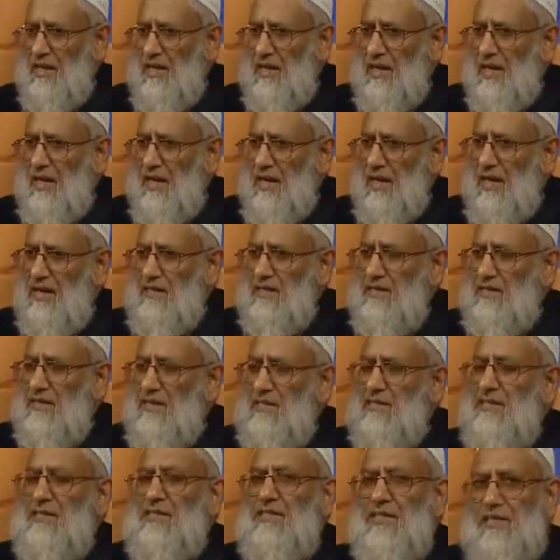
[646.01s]
And
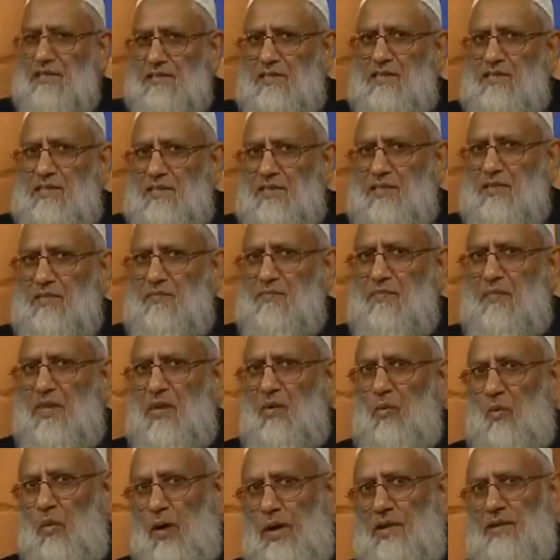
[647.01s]
this is
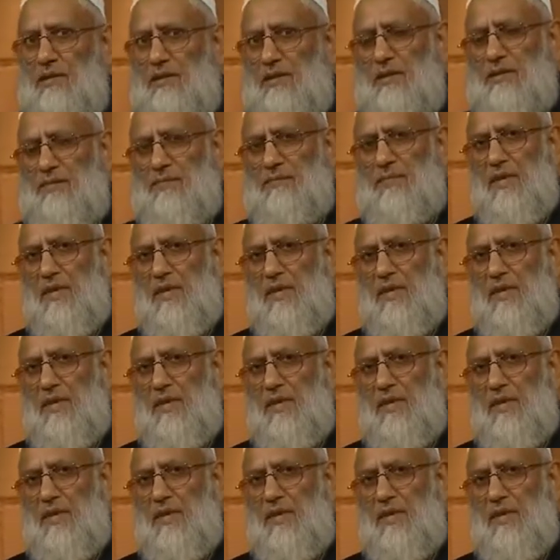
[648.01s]
what